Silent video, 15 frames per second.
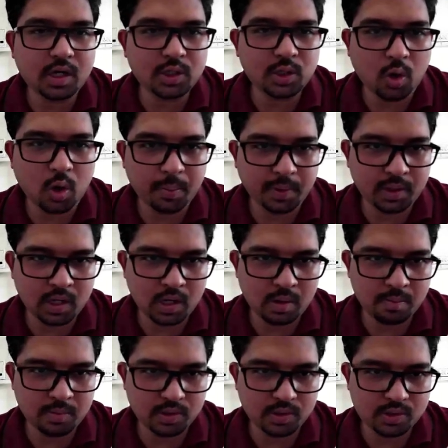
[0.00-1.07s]
these are the
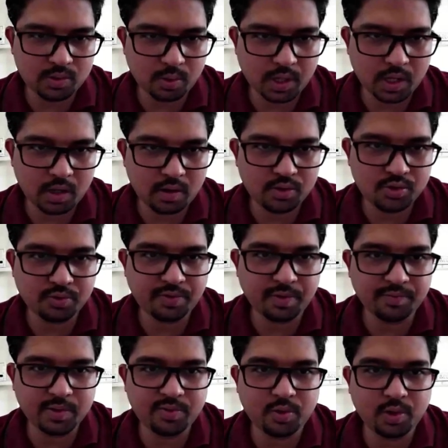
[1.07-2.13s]
orbital numbers. Okay,
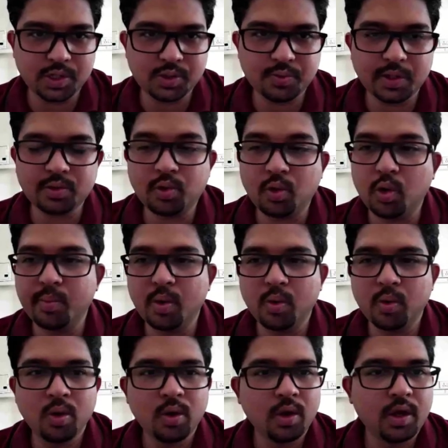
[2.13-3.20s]
so 54 is what?
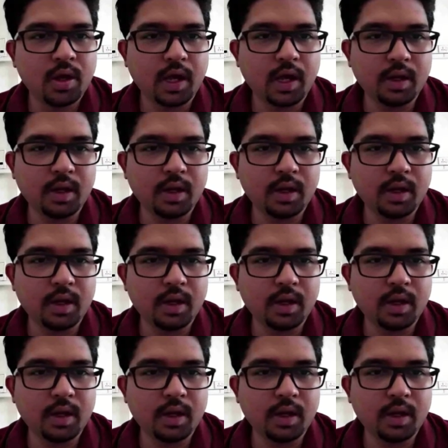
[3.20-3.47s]
HOMO.